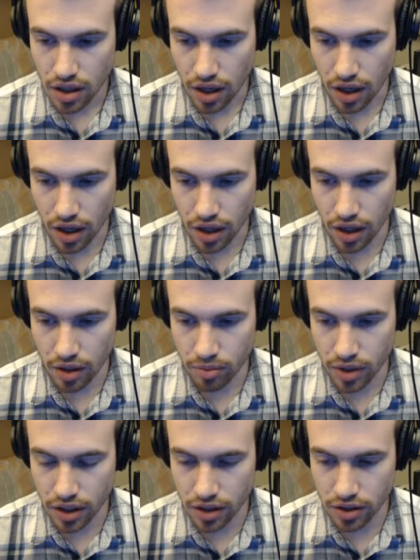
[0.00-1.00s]
I'm
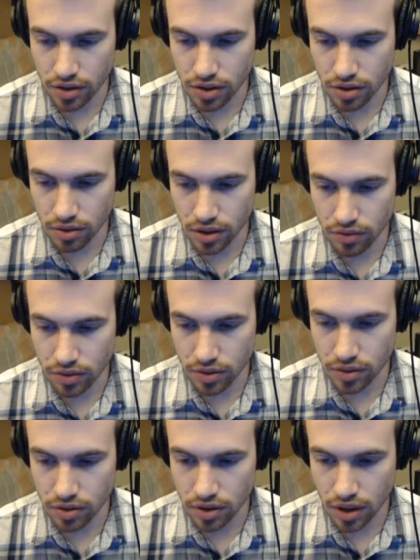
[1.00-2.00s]
kind of used to it from
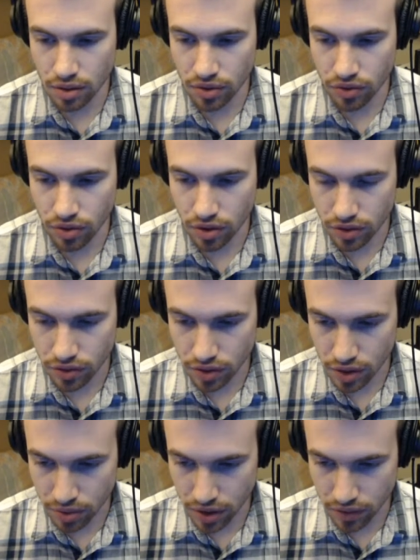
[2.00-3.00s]
doing it before for the
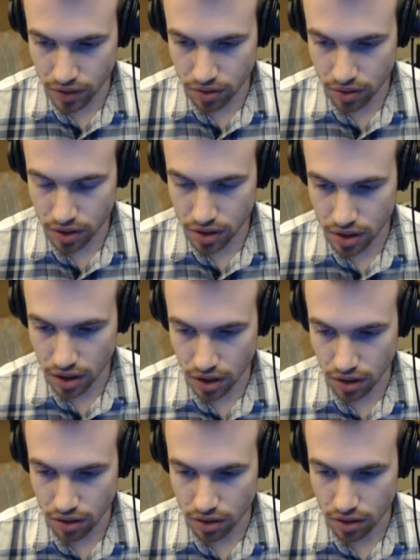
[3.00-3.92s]
previous one, so.